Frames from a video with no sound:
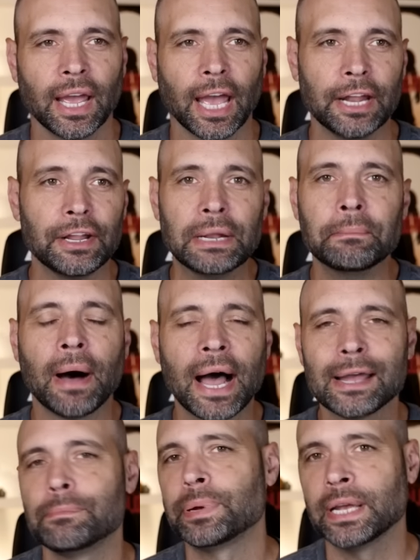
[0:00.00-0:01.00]
And in
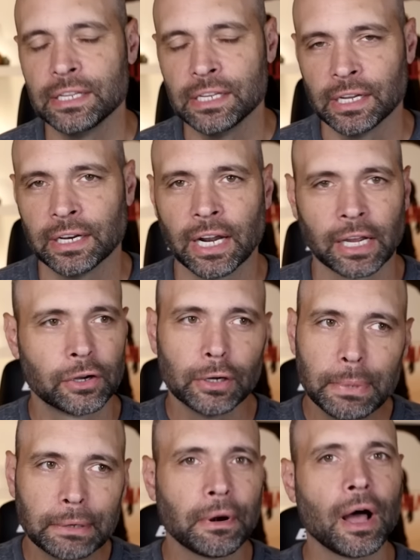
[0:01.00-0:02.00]
my opinion, and I
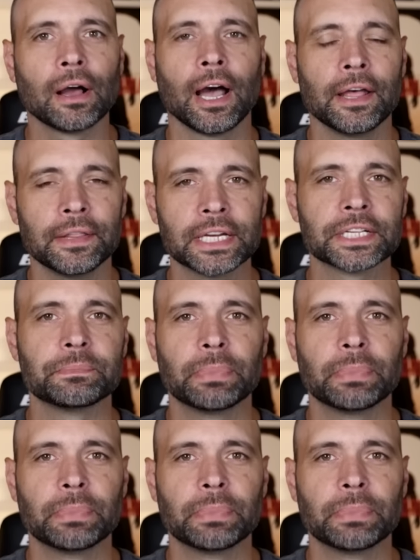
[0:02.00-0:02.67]
could be wrong on this,